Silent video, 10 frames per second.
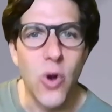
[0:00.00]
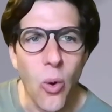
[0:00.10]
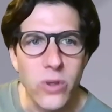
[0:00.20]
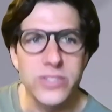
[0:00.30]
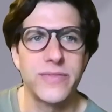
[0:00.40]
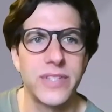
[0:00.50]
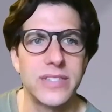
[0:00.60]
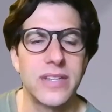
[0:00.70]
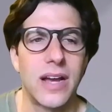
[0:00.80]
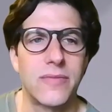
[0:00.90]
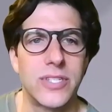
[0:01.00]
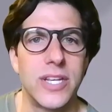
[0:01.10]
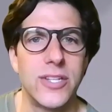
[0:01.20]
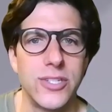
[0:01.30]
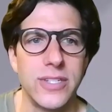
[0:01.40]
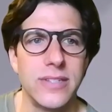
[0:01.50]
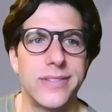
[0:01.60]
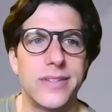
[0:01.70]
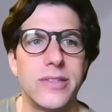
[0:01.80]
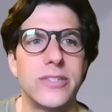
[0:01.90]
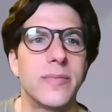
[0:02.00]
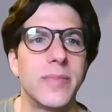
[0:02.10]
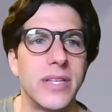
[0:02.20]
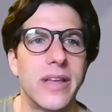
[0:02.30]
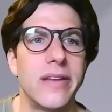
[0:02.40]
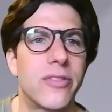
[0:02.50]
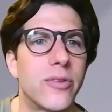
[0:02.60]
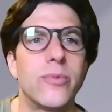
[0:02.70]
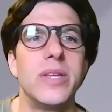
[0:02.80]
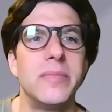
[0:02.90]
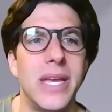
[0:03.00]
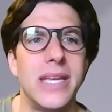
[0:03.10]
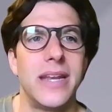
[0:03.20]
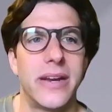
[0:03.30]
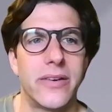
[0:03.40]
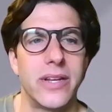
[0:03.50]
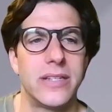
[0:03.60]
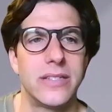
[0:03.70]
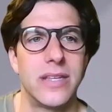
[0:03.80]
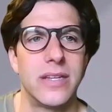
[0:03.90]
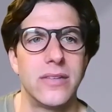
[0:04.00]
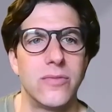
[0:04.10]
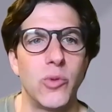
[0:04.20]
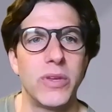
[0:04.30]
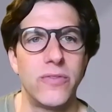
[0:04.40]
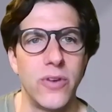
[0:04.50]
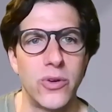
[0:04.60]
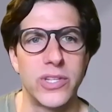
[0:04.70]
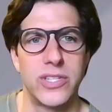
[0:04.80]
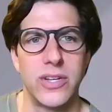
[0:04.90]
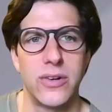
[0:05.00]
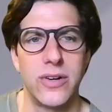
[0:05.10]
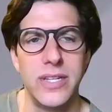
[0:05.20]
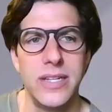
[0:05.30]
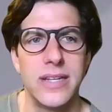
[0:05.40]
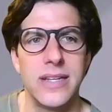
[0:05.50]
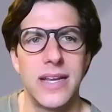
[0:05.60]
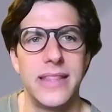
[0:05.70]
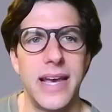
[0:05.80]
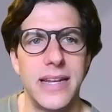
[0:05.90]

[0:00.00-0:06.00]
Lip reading: In the course of this conversation, there's going to be kind of three main areas that we'll be focusing on,